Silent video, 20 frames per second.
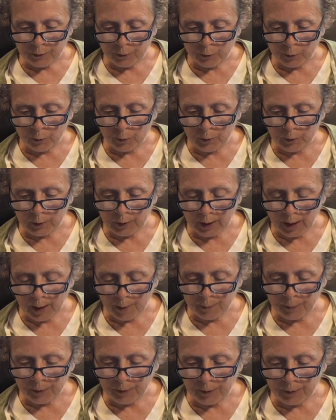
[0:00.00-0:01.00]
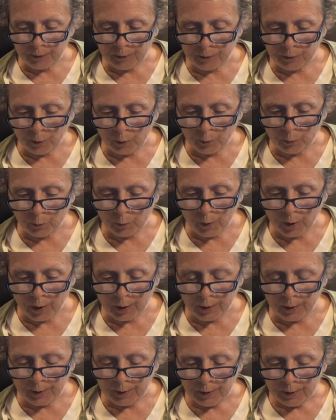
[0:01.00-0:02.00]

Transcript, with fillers: through the gap in the stone wall.